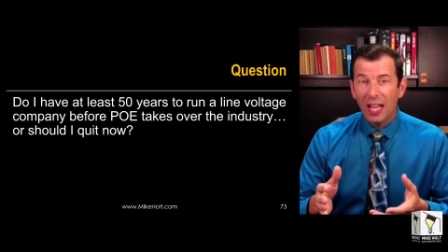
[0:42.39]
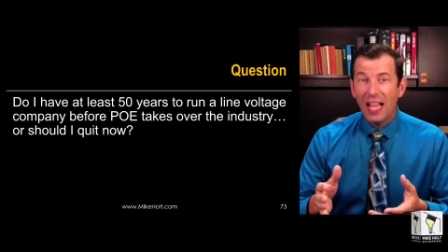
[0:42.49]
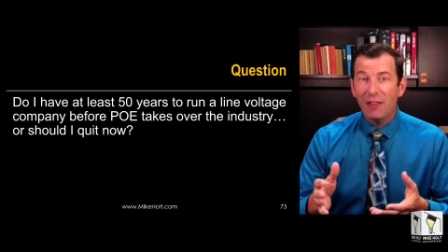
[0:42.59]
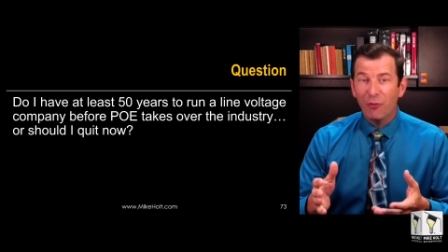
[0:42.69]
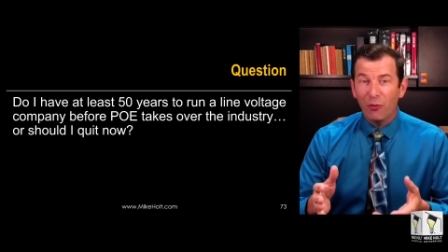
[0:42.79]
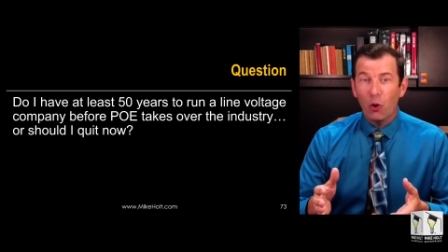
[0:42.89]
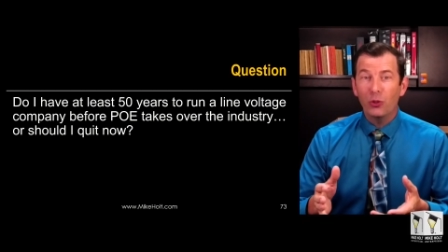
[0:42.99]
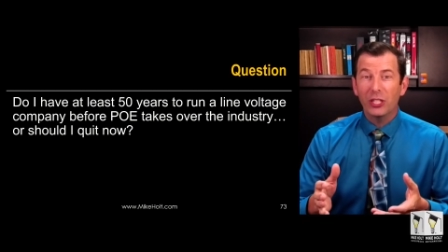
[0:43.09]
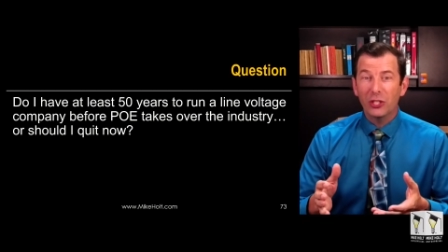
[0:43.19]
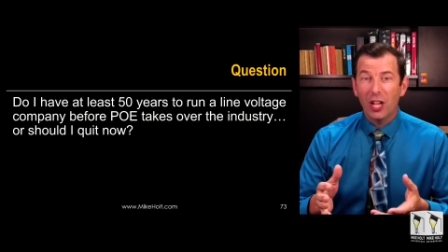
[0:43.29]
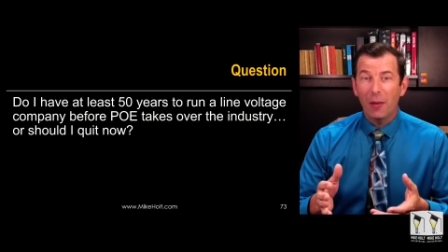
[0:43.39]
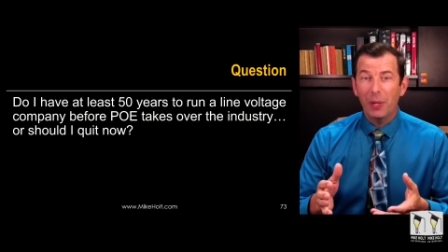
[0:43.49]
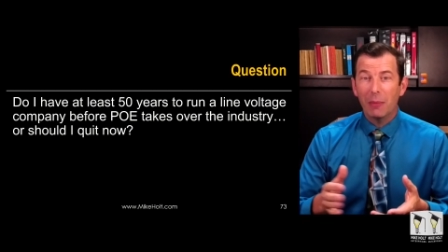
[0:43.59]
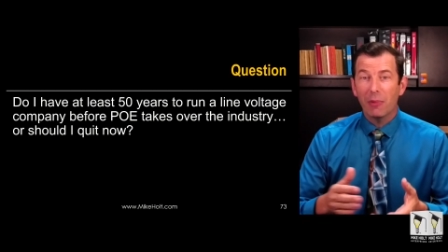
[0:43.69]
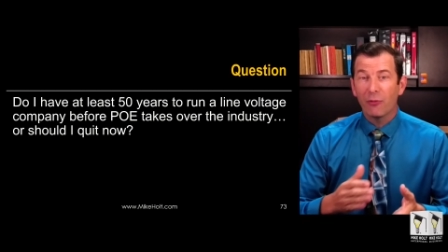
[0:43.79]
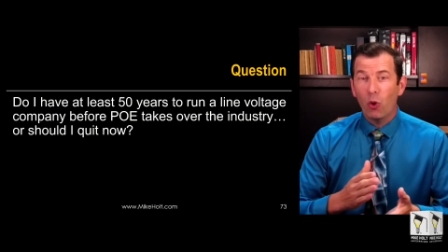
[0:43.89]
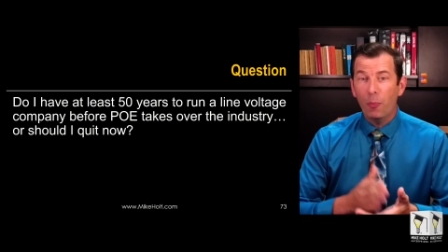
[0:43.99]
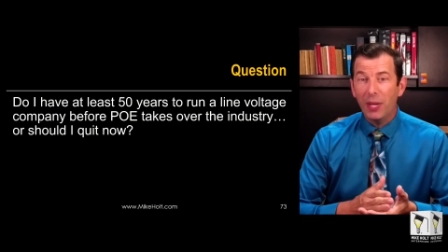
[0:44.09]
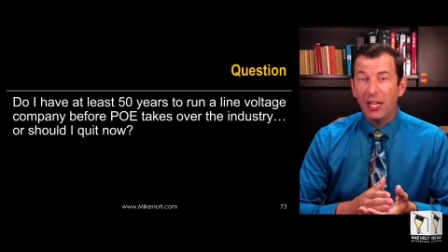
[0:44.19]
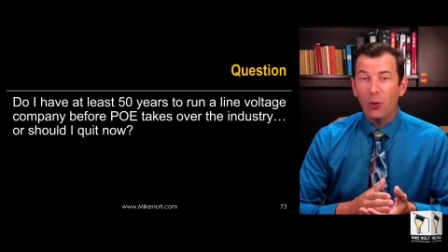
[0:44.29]
line voltage company
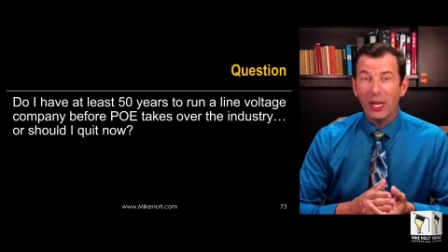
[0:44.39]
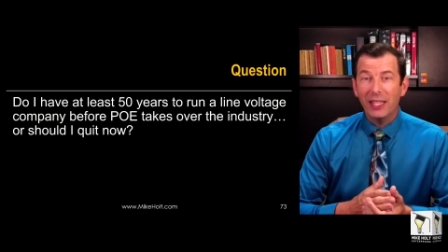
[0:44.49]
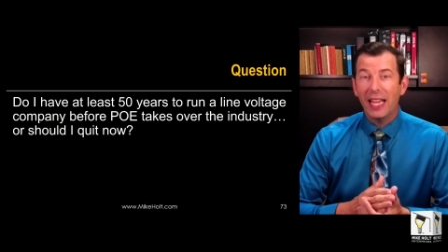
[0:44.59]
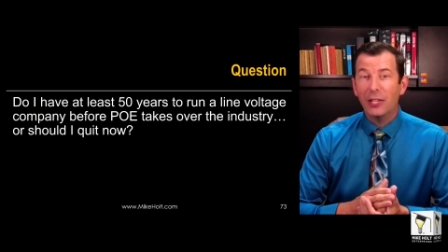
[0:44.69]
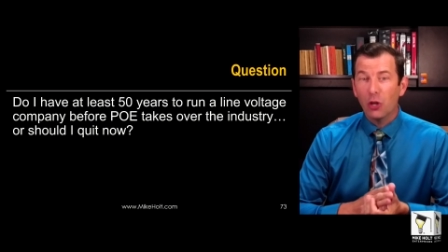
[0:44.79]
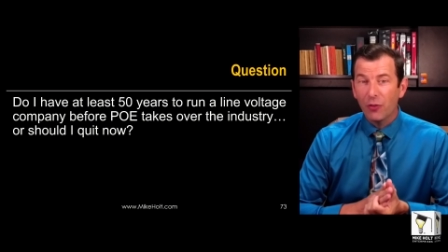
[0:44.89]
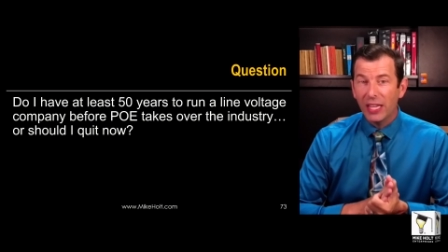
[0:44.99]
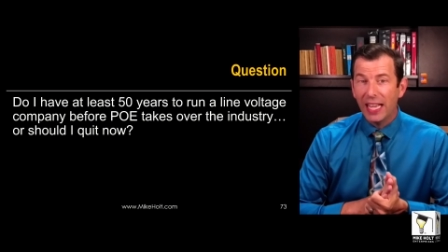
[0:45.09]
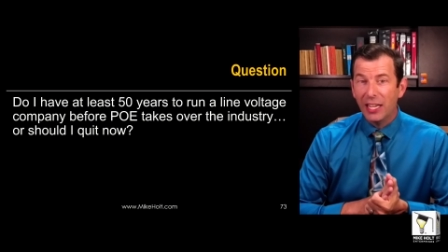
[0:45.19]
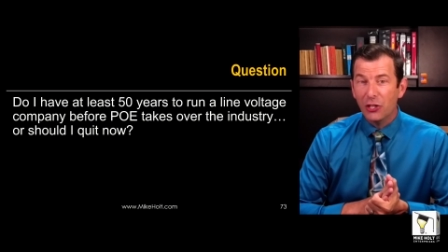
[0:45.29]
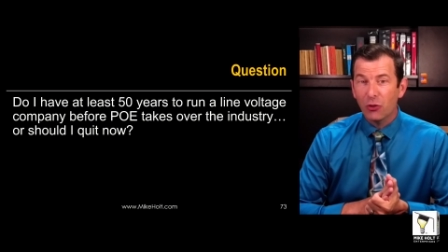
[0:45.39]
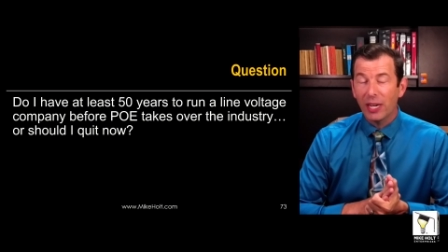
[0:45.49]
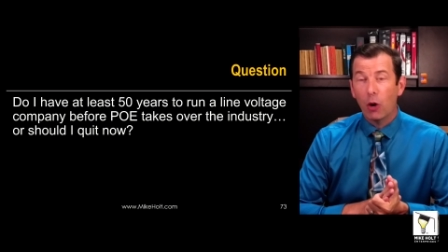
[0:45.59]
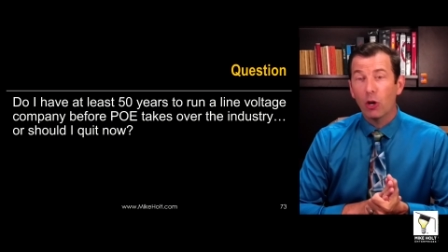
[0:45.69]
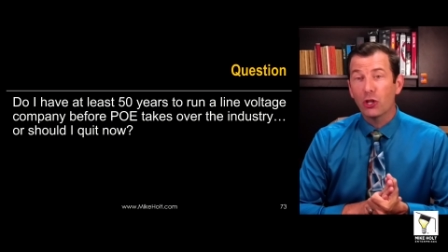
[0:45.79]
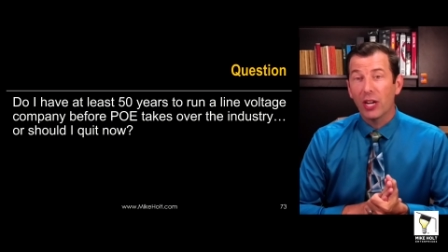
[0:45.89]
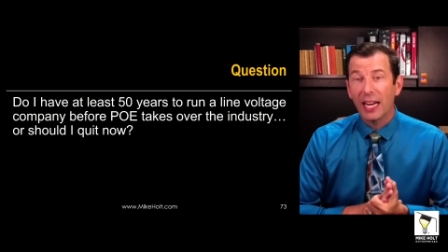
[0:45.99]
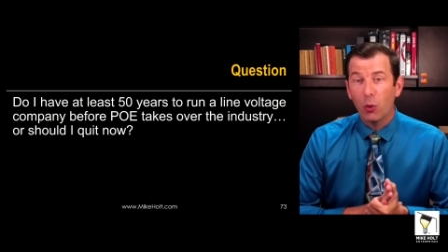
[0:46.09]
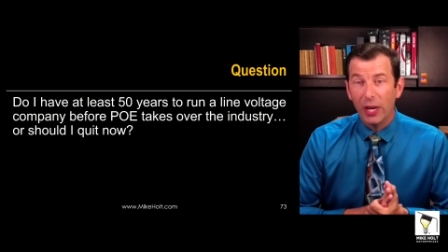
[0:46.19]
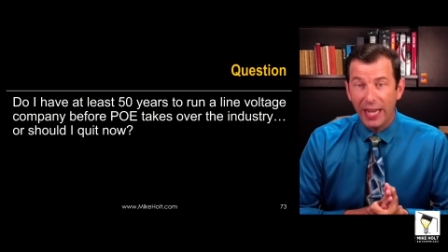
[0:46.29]
before PoE takes over the industry, or should
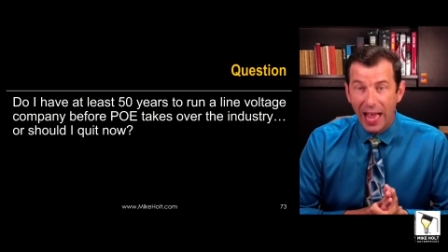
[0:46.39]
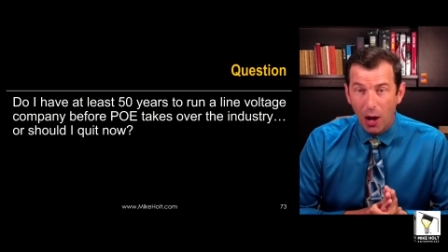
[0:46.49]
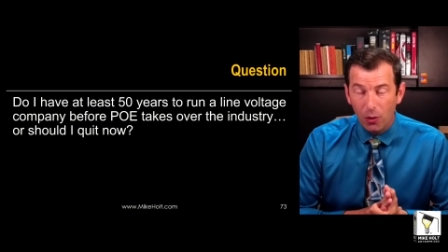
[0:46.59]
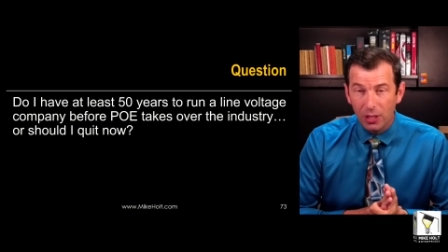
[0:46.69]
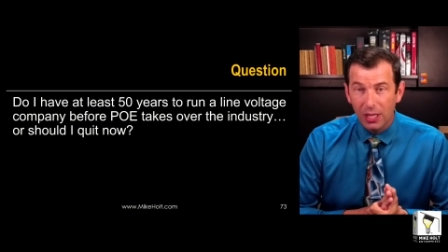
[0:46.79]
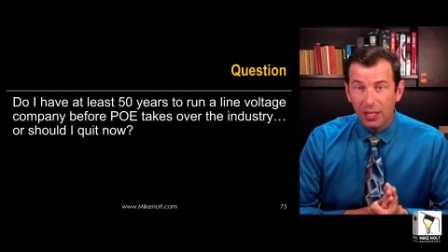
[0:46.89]
I quit now?